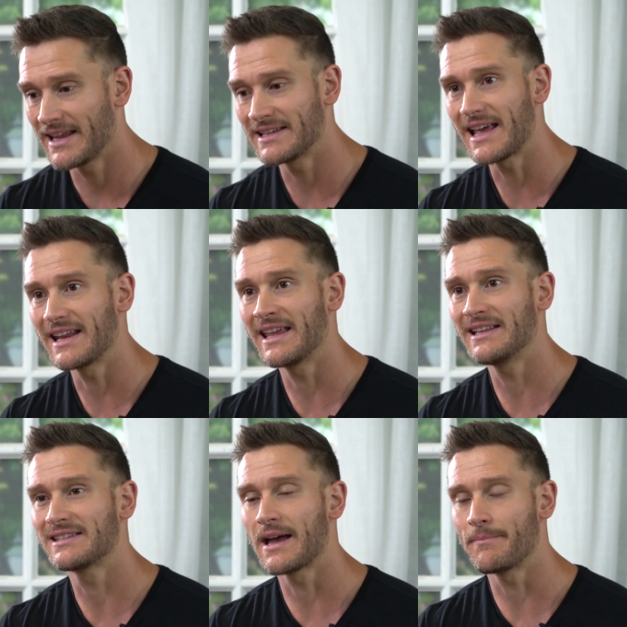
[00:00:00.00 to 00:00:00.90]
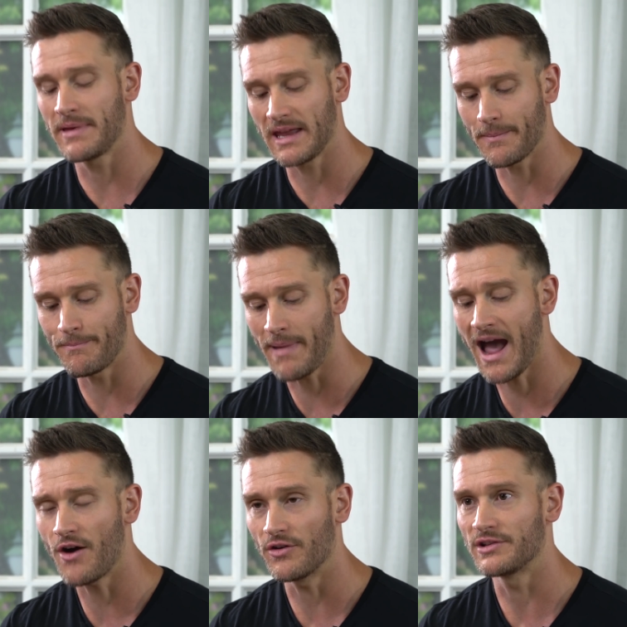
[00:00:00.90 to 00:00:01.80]
is that ends up being
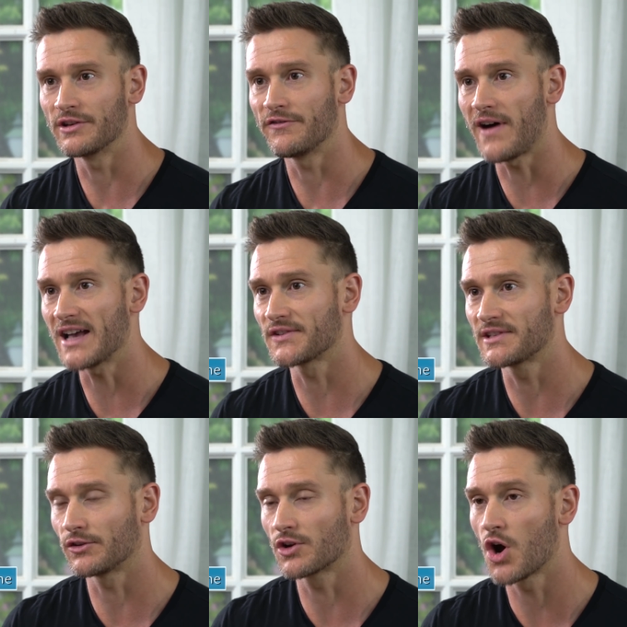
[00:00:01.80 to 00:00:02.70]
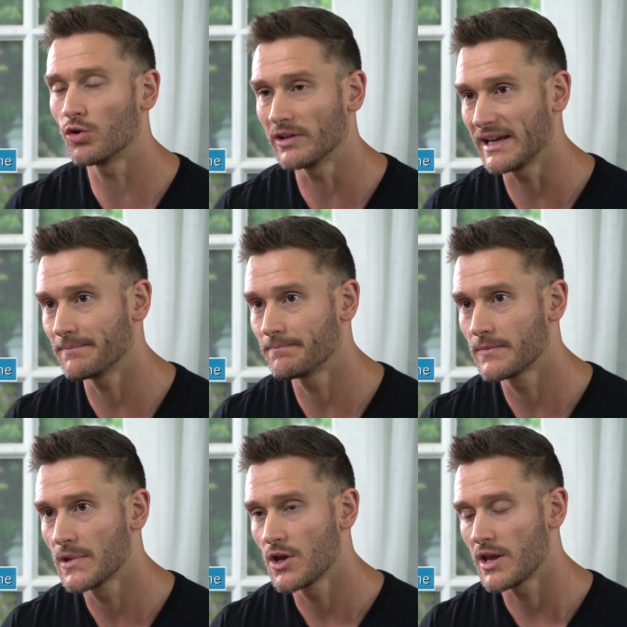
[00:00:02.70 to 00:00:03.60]
bound to phosphatidylcholine
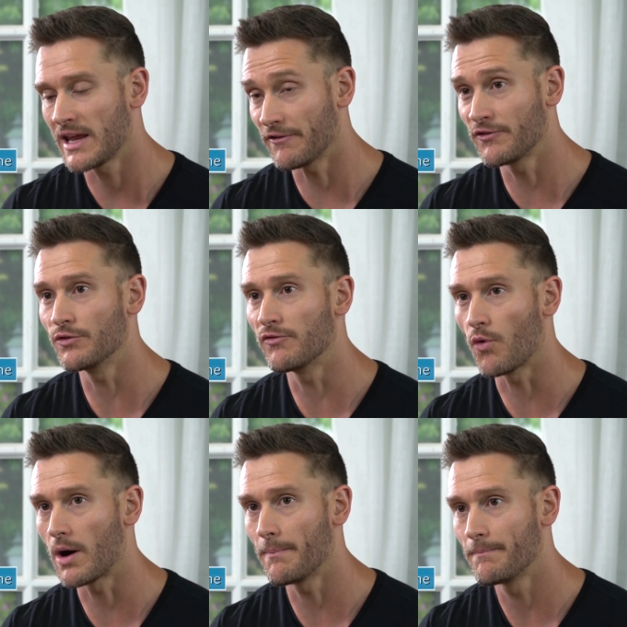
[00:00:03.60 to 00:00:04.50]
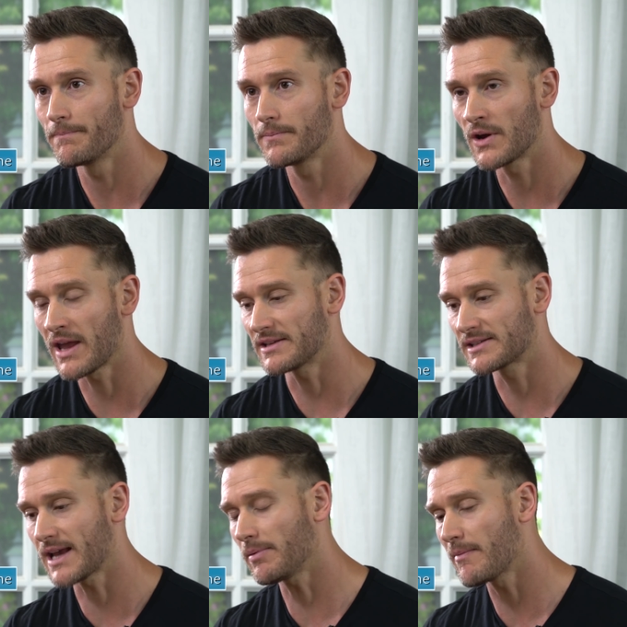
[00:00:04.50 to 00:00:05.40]
in a food form. Okay,
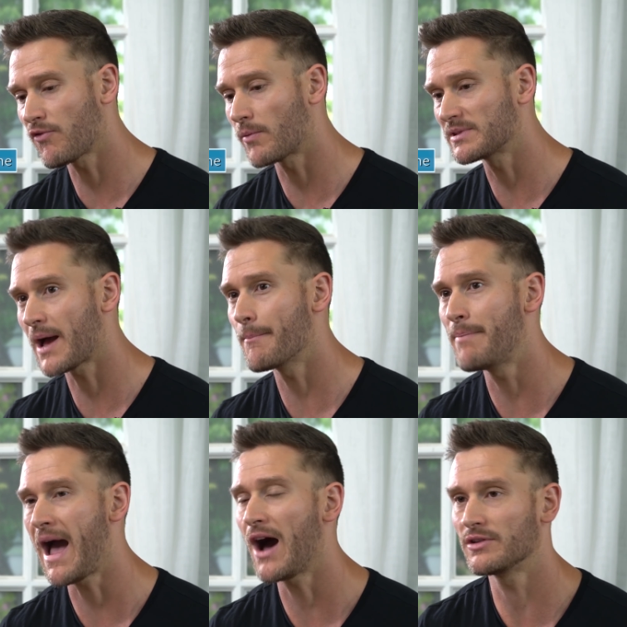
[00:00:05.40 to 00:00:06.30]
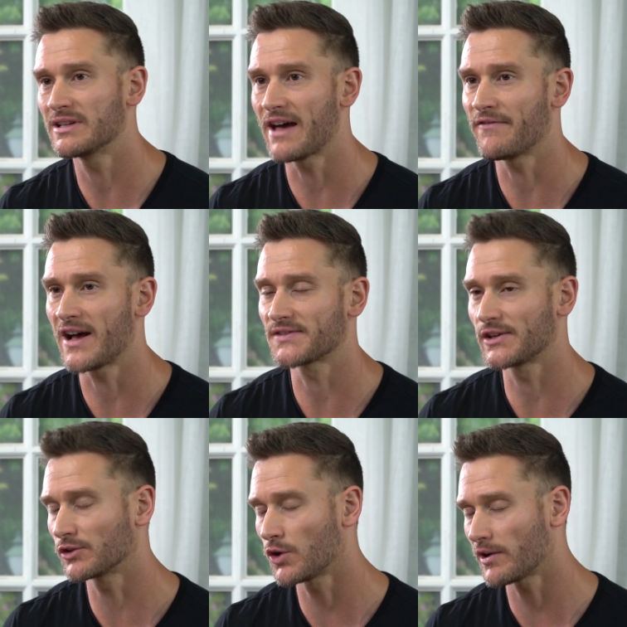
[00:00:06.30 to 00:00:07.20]
supplement form, it's not bound to that
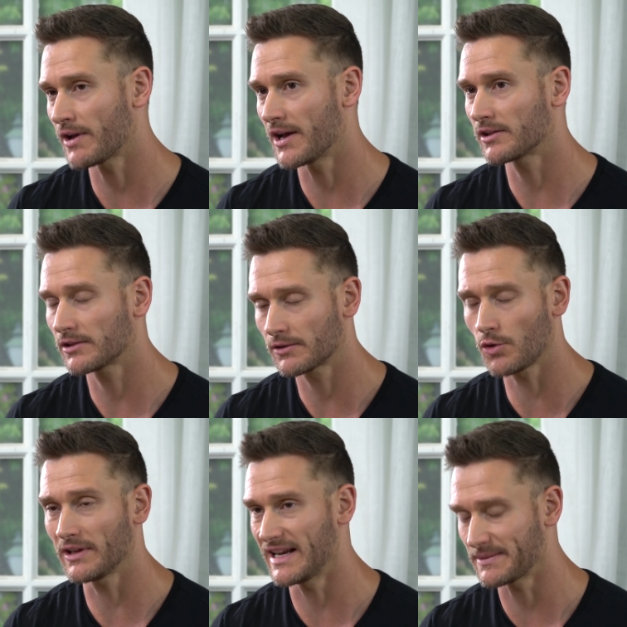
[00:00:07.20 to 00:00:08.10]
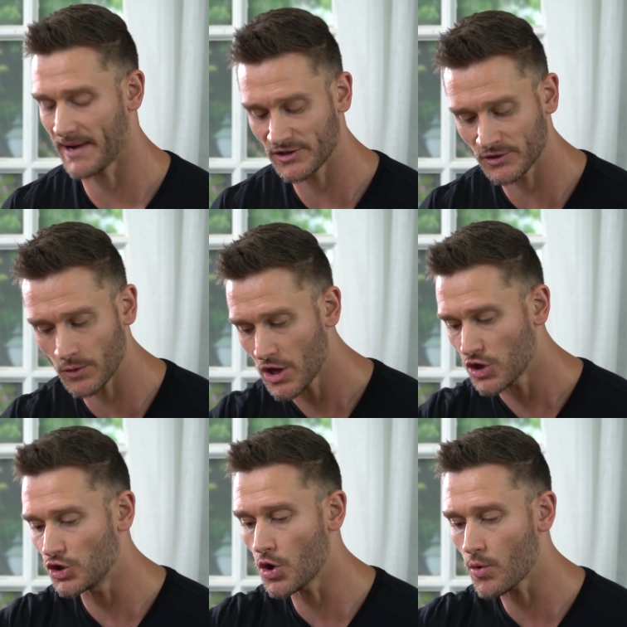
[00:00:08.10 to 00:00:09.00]
phosphatidylcholine uh, as much. So
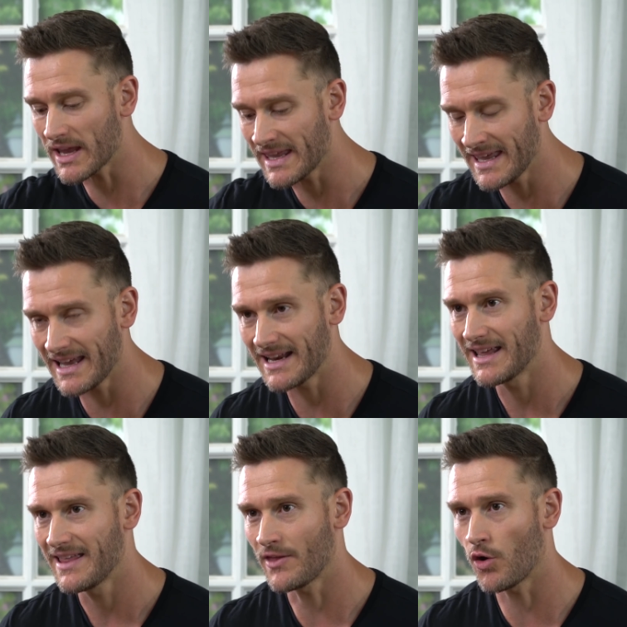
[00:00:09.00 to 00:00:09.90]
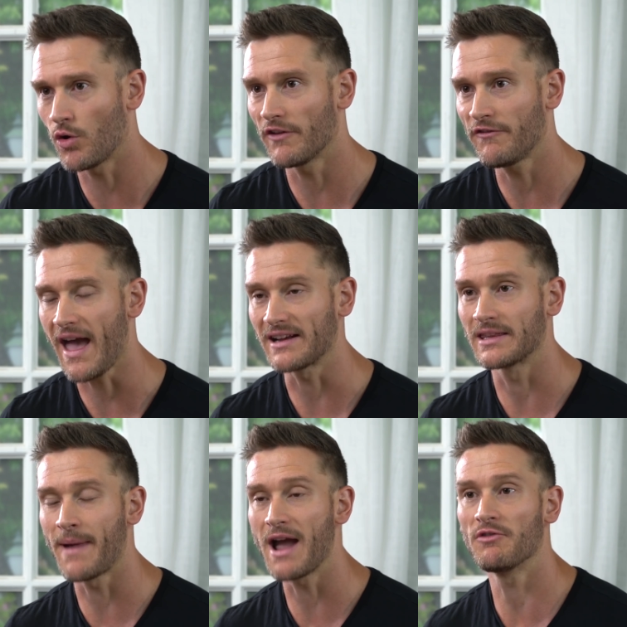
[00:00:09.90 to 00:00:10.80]
you don't get the whole effect,
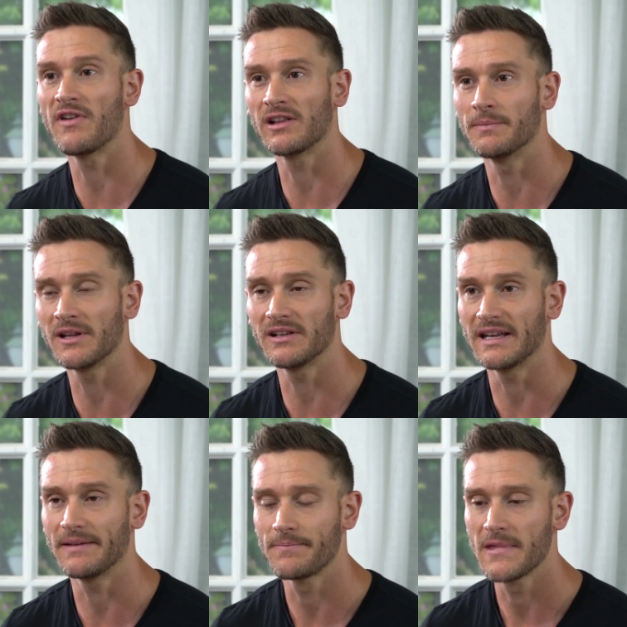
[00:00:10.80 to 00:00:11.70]
the bioavailability.